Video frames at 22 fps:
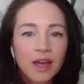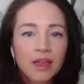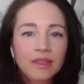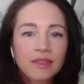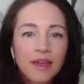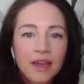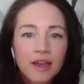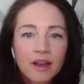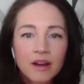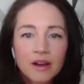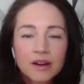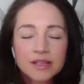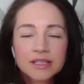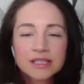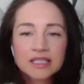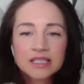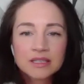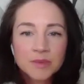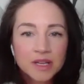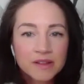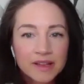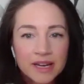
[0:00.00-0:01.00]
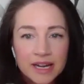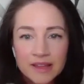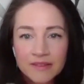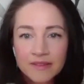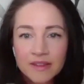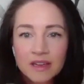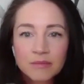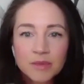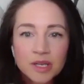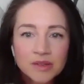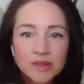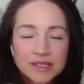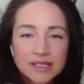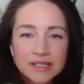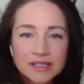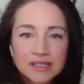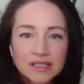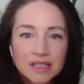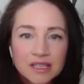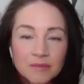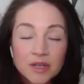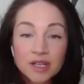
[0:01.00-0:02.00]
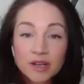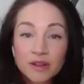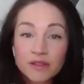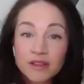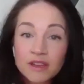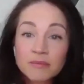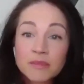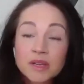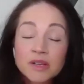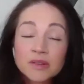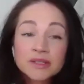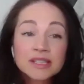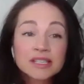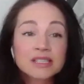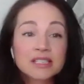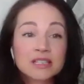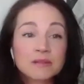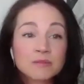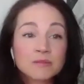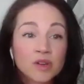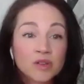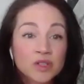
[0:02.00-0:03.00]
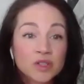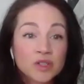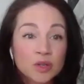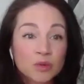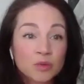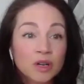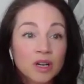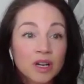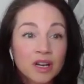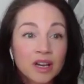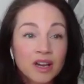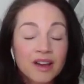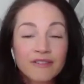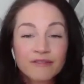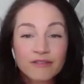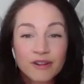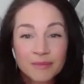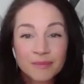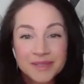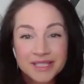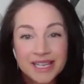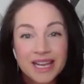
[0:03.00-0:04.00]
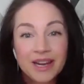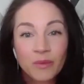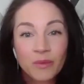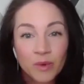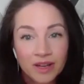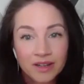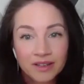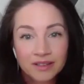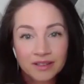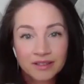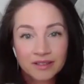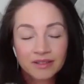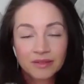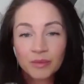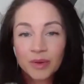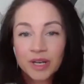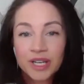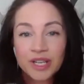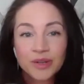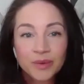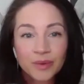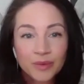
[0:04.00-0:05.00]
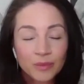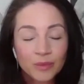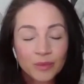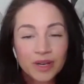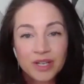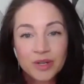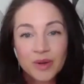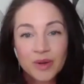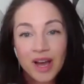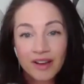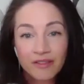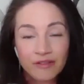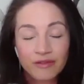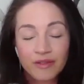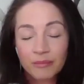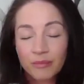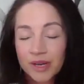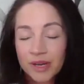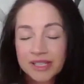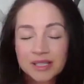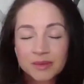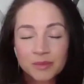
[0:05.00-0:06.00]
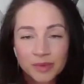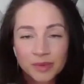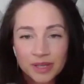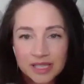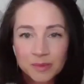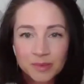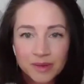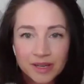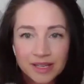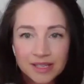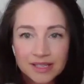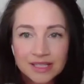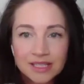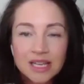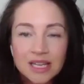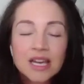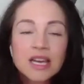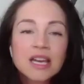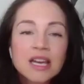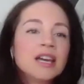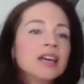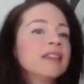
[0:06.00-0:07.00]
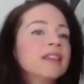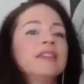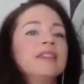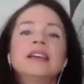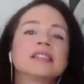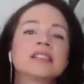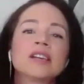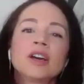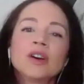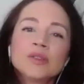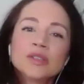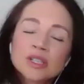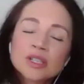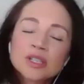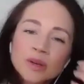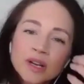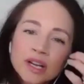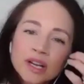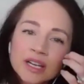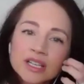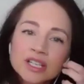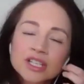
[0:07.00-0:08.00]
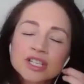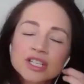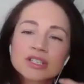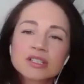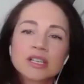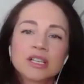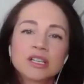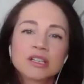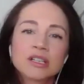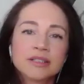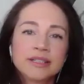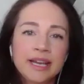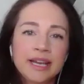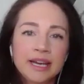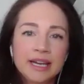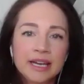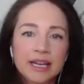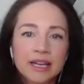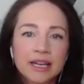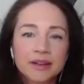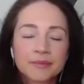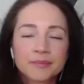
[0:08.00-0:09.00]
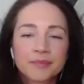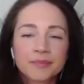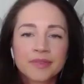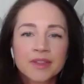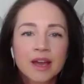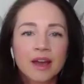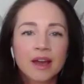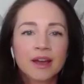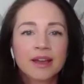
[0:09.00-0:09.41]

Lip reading: and they are stimulating the immune system. You know, the immune system goes to work from day one when you have breast implants placed. It goes to work initially creating